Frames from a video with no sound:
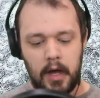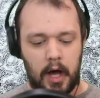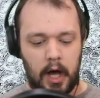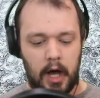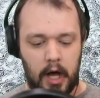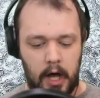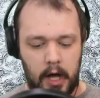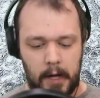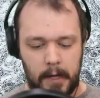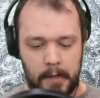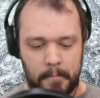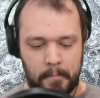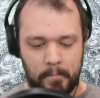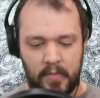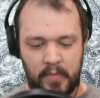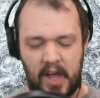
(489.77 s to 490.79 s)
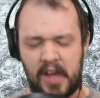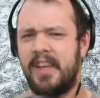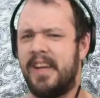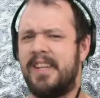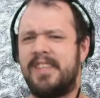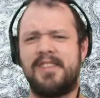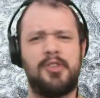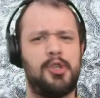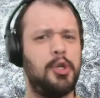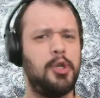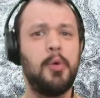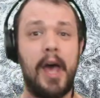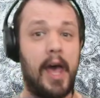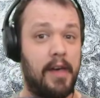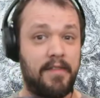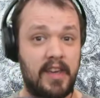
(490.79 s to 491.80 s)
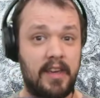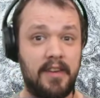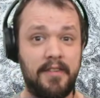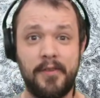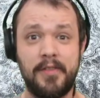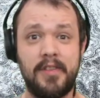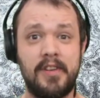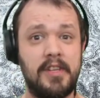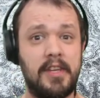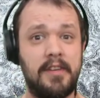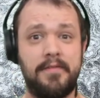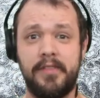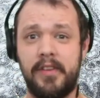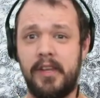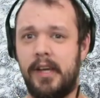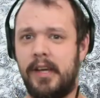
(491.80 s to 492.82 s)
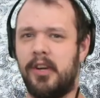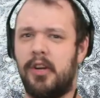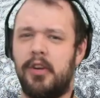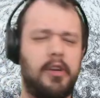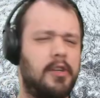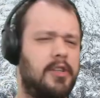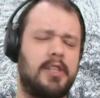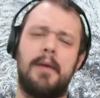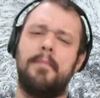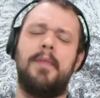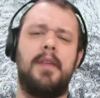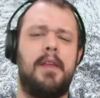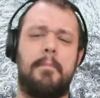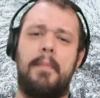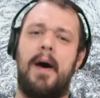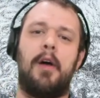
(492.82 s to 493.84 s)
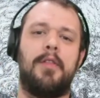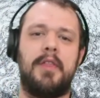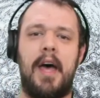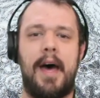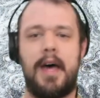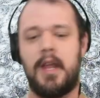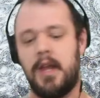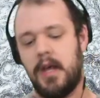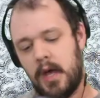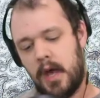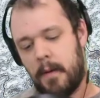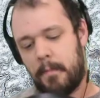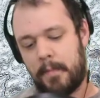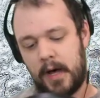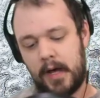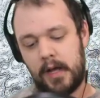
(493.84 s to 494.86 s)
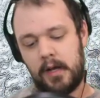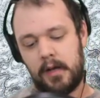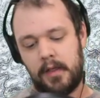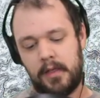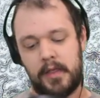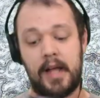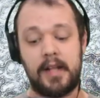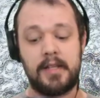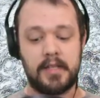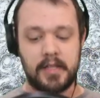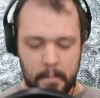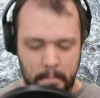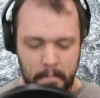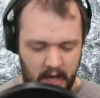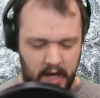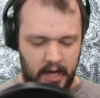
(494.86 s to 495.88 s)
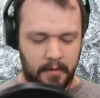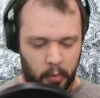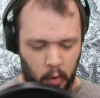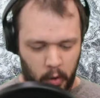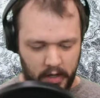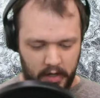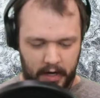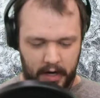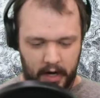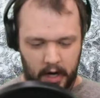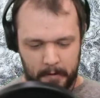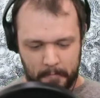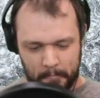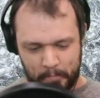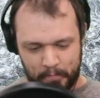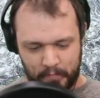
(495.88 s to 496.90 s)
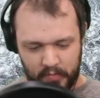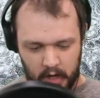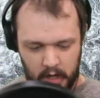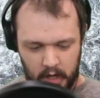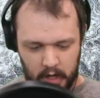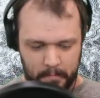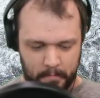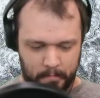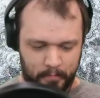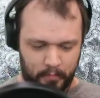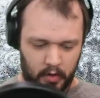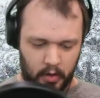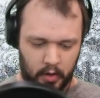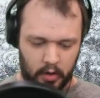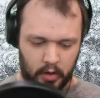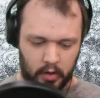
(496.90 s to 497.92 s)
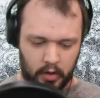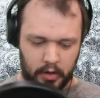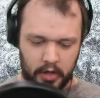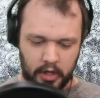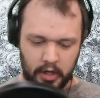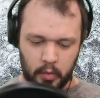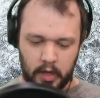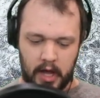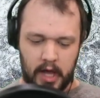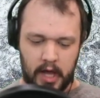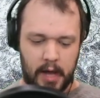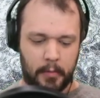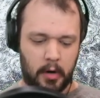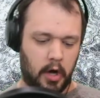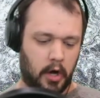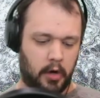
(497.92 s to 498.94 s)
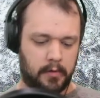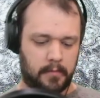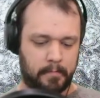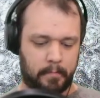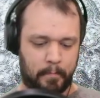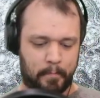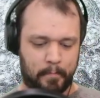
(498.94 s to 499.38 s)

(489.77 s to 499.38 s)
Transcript: I think it's too heavy for the tiefling, or there's something about that. But that's the main point here. The thing you want to hammer home